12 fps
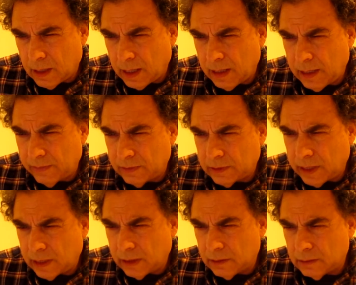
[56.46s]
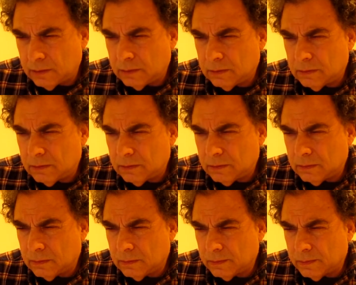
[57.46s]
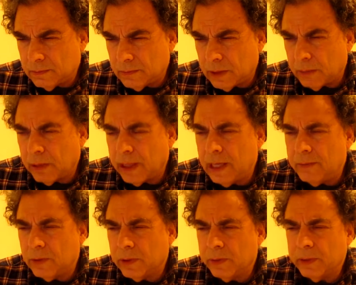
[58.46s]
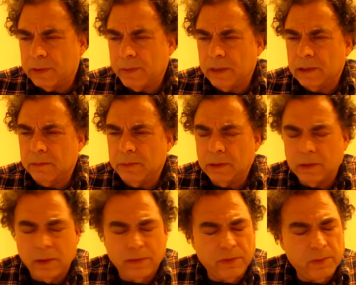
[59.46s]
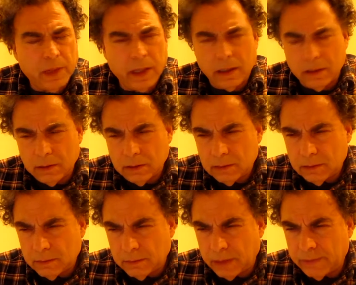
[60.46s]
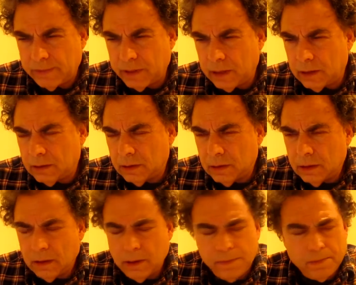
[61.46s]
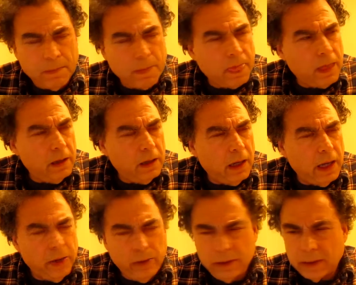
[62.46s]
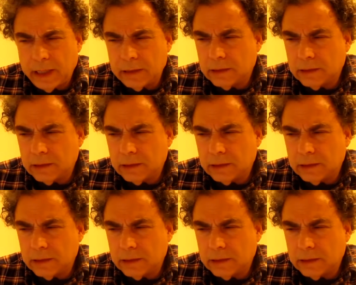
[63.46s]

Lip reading: I never taken the blame or the responsibility for my fate. I always had